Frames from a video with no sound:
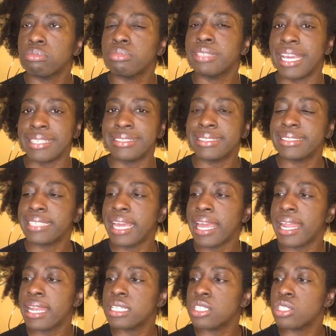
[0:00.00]
Yes,
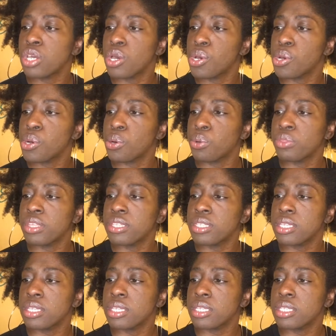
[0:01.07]
and so this
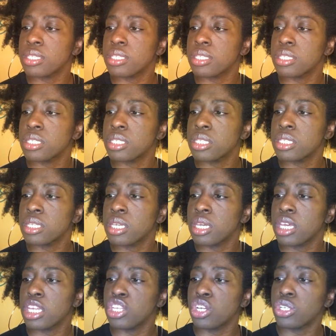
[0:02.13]
is
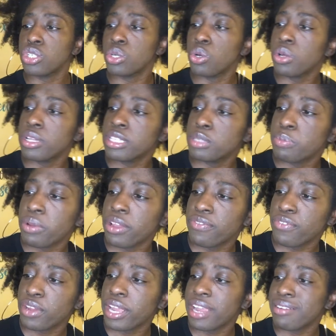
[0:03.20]
Indulgent Oil Spray
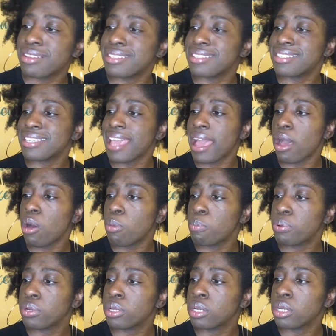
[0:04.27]
for hair and
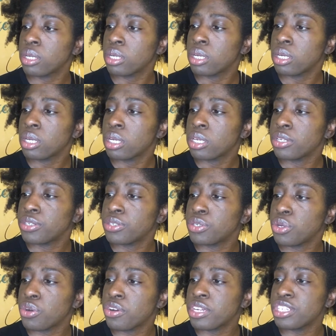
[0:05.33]
scalp.
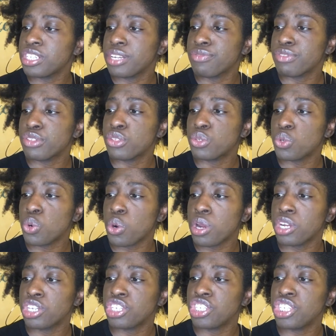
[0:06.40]
Nourish and
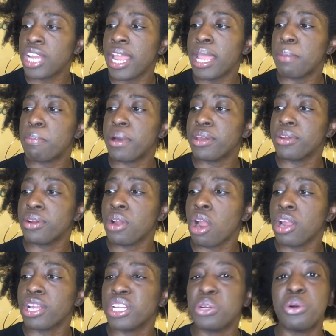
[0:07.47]
restore shea butter,
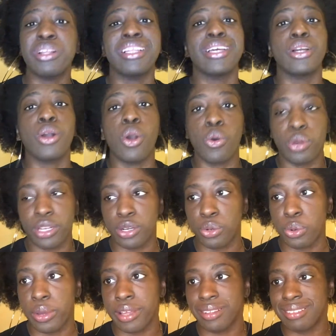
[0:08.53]
argan oil, and
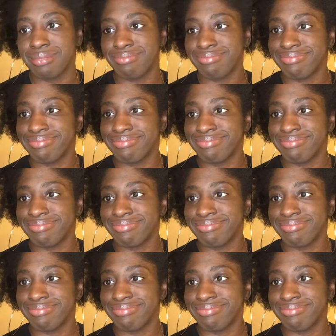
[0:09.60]
coconut oil.